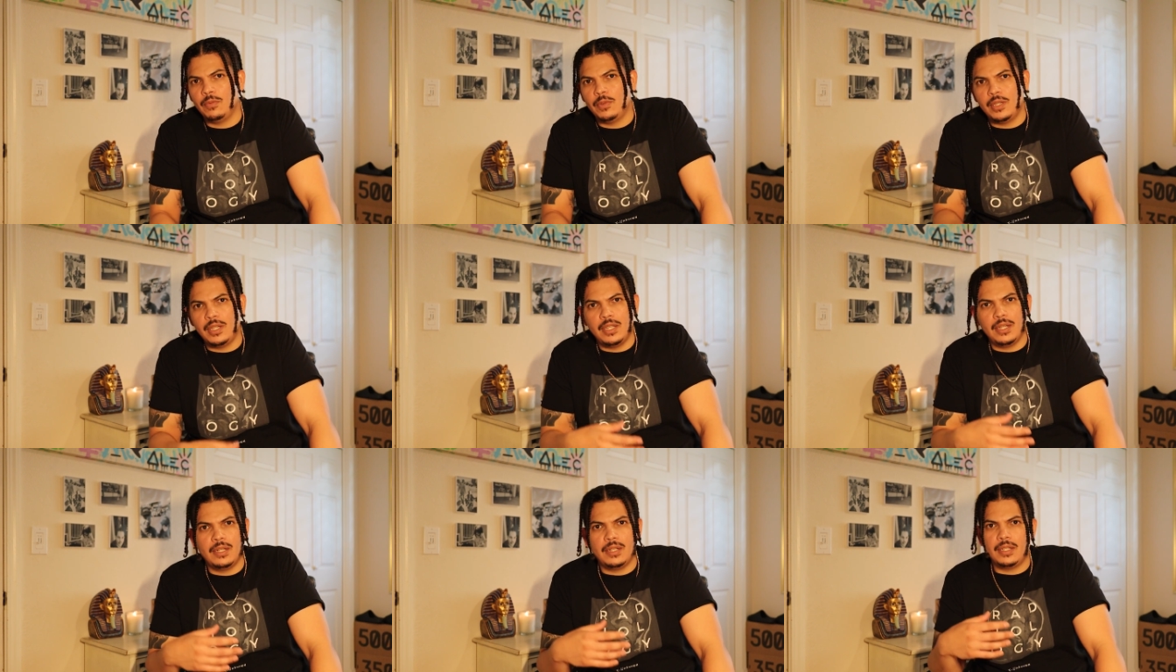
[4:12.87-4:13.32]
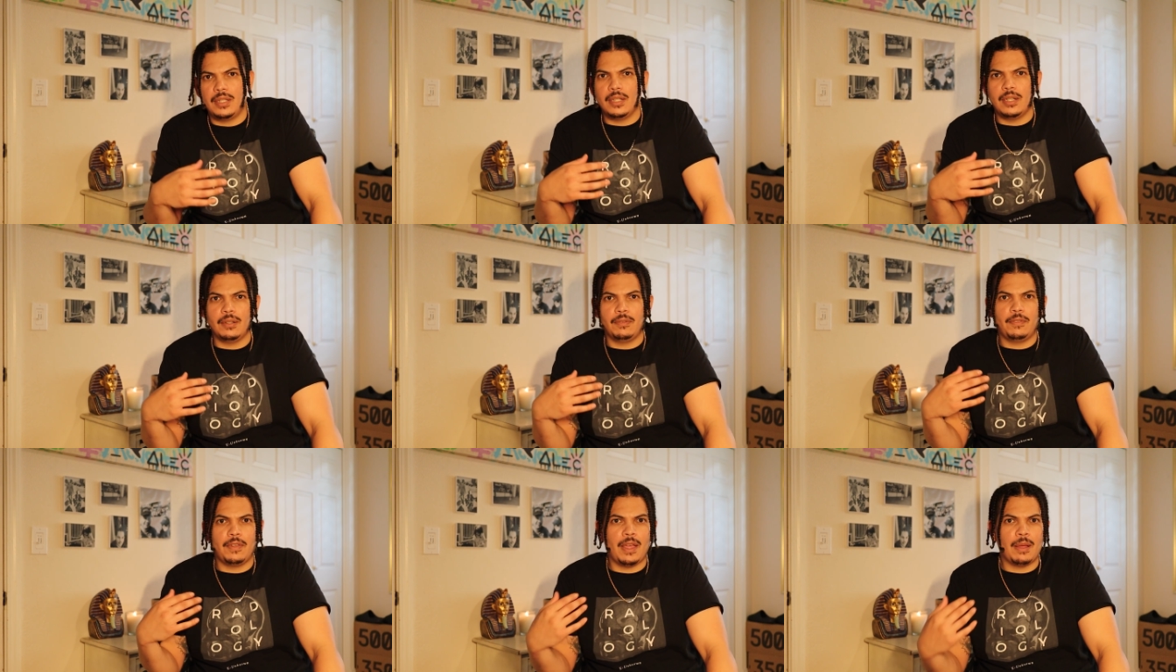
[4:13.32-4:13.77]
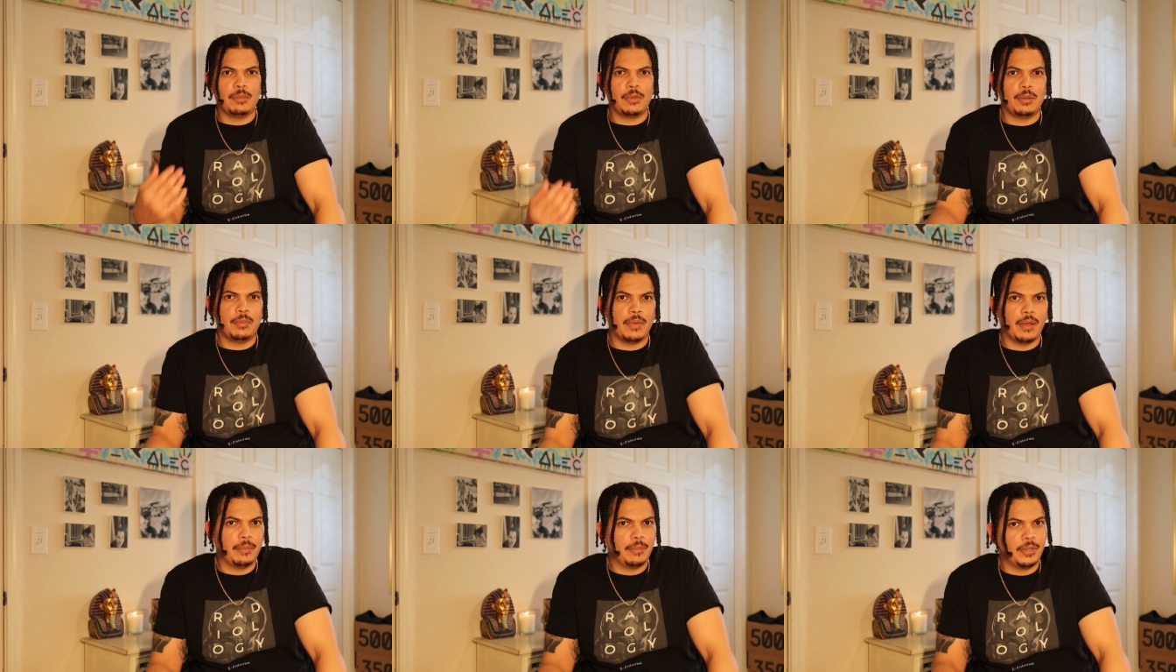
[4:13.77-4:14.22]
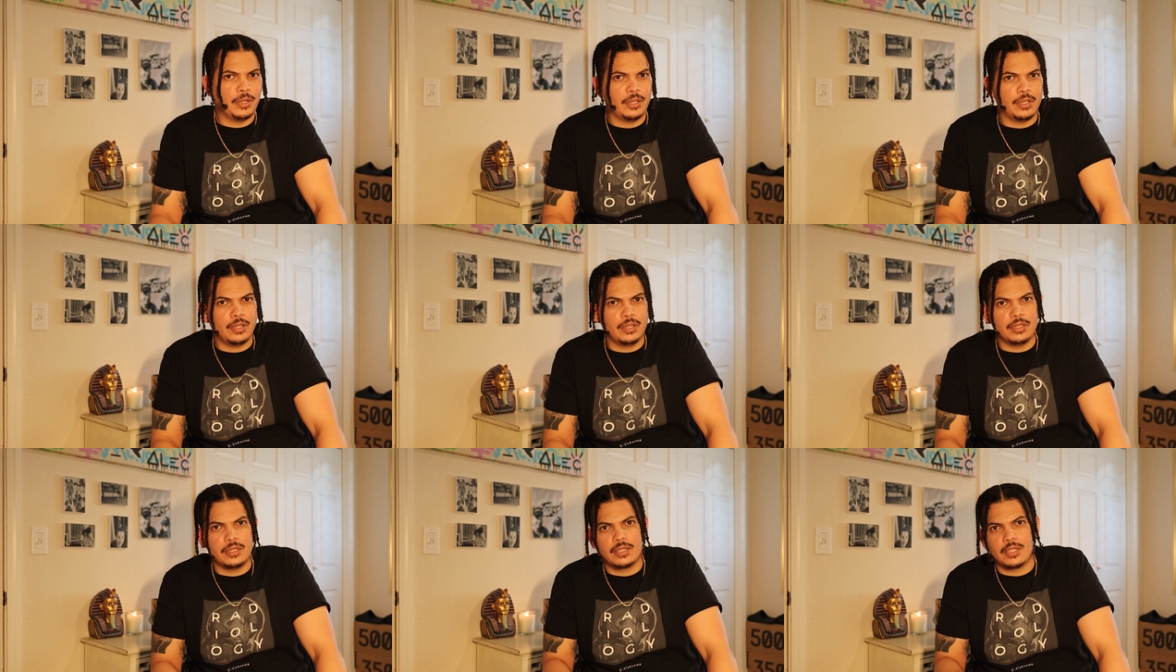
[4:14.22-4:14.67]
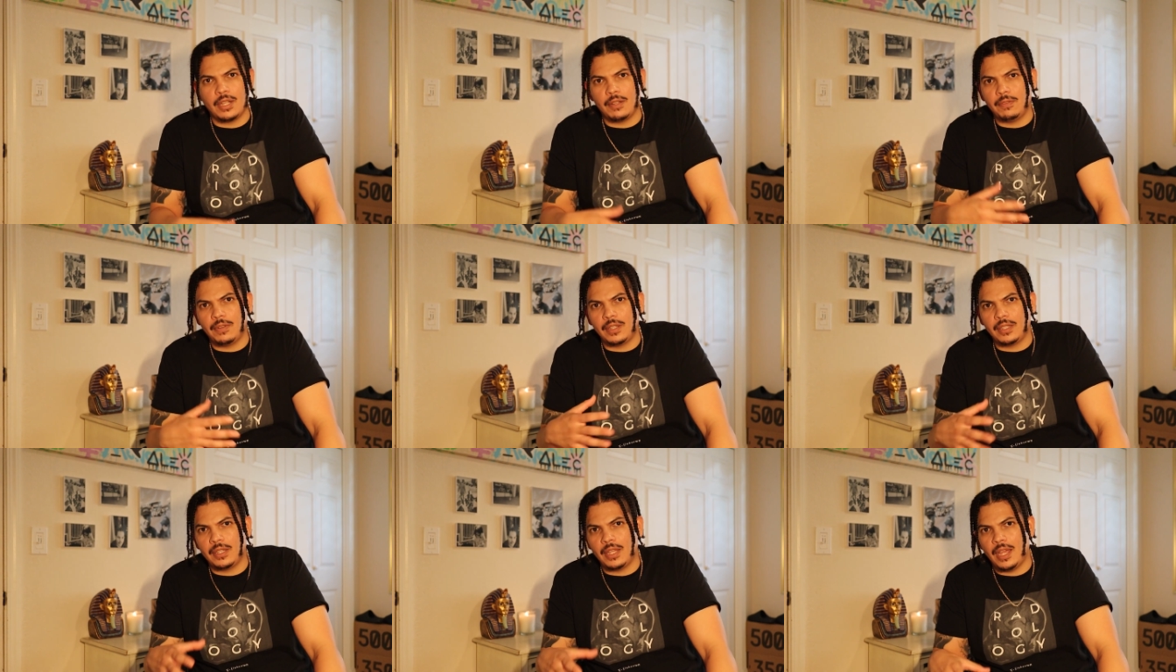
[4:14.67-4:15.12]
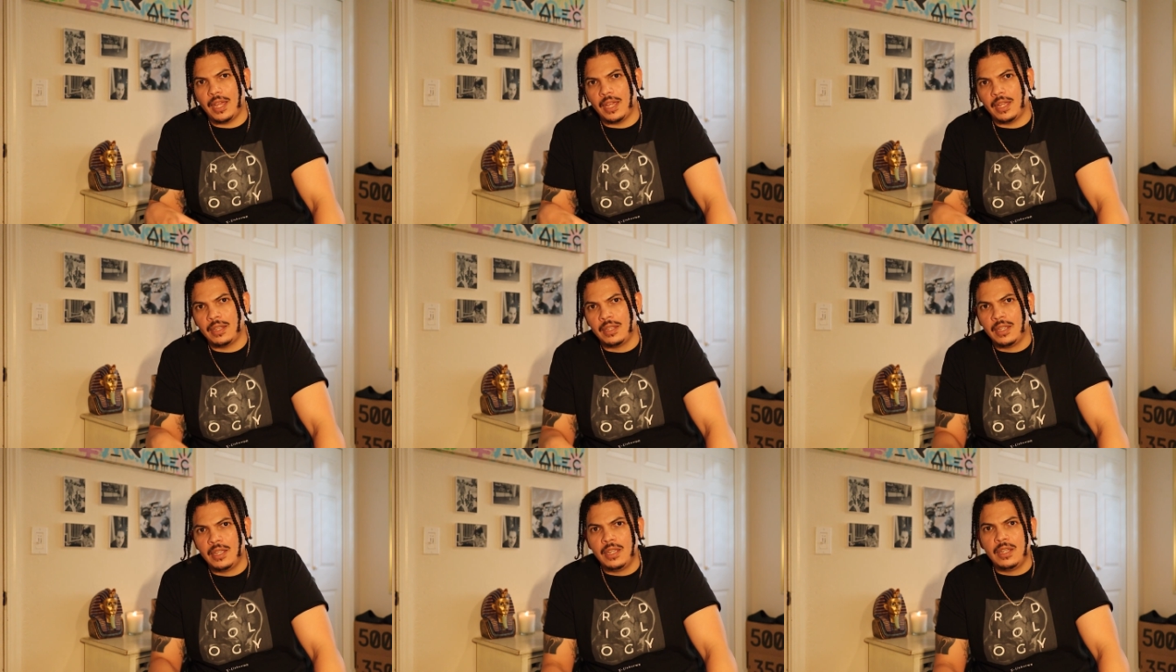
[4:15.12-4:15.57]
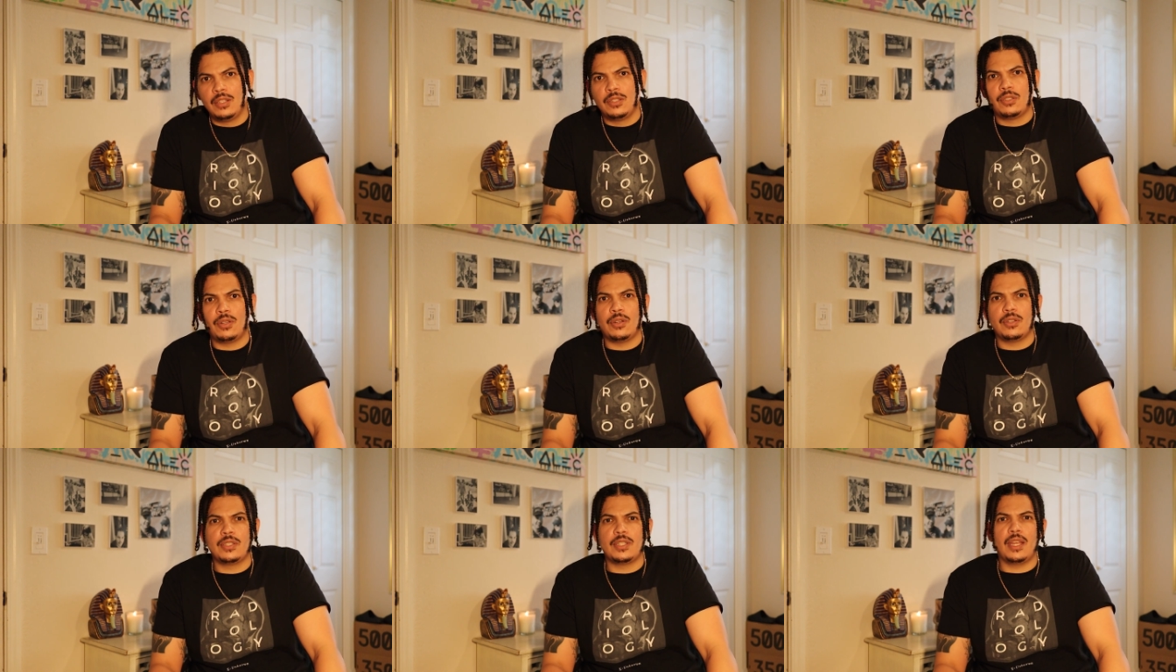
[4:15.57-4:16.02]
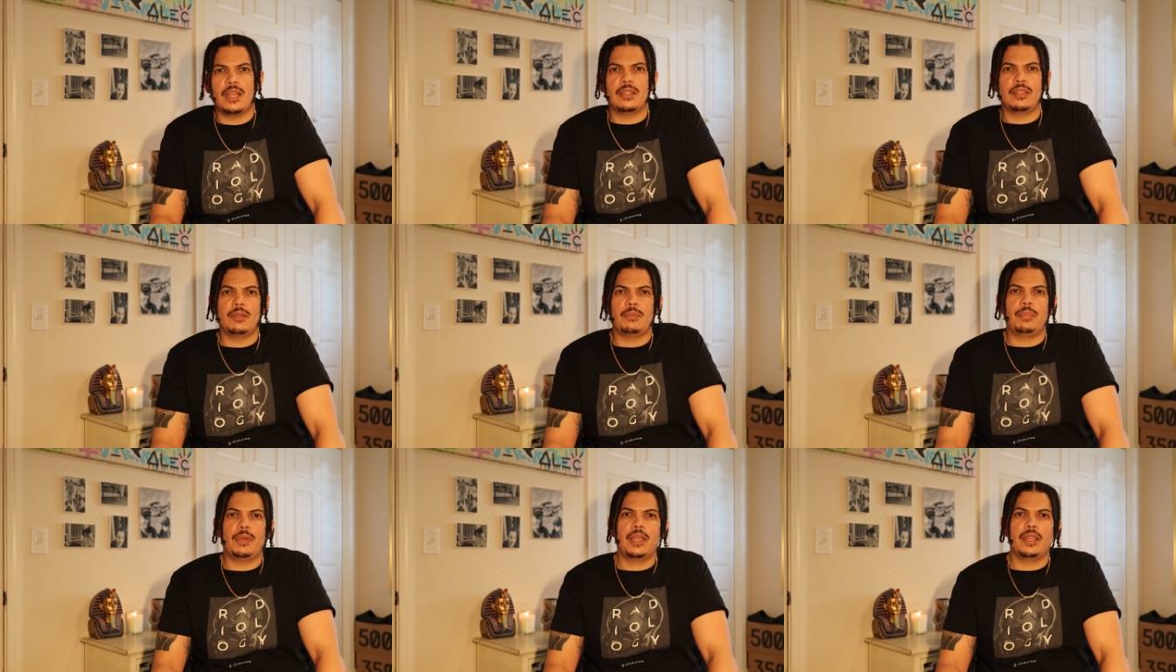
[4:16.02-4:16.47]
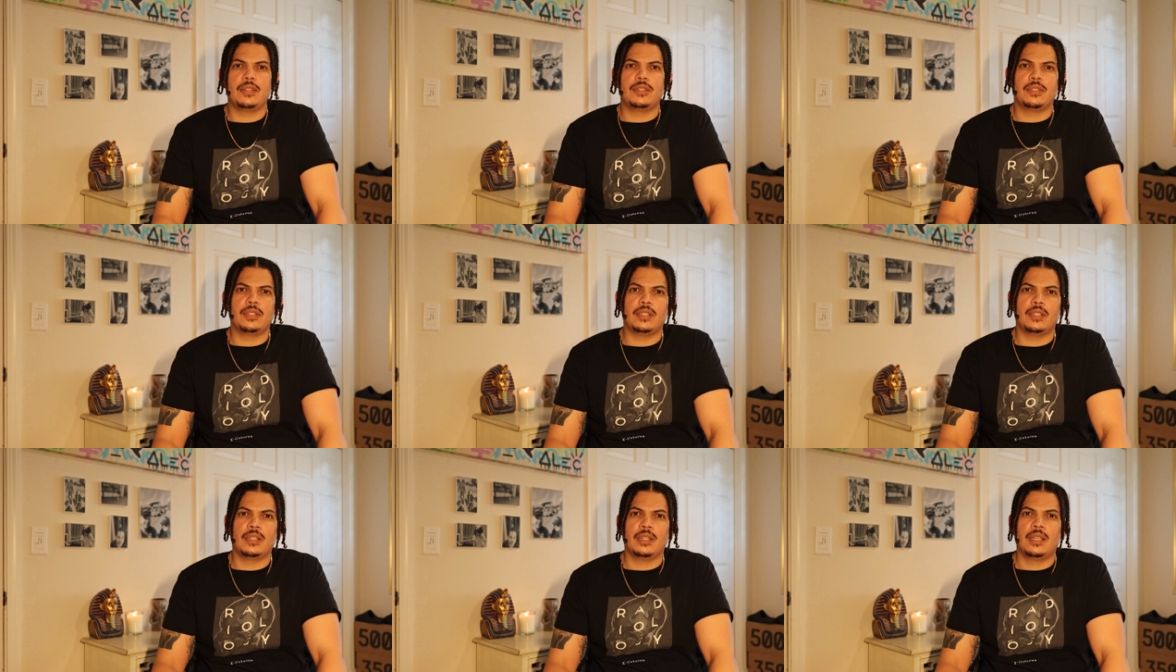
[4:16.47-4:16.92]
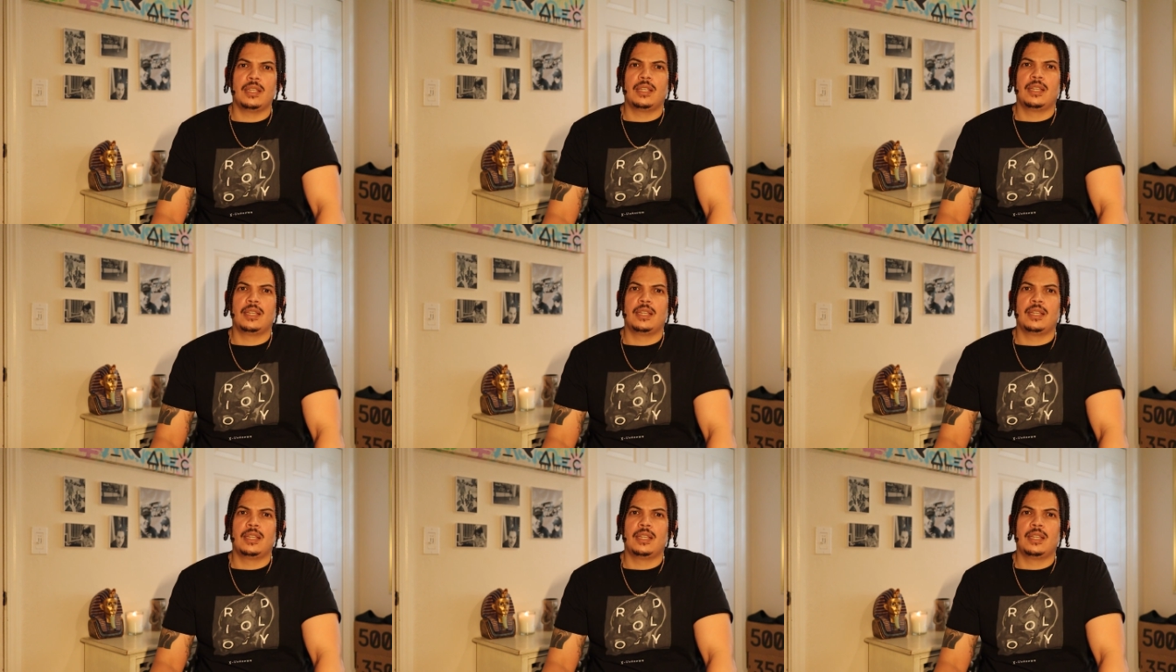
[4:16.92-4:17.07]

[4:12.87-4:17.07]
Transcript: We needed to get a family member and stuff like that. Turns out the patient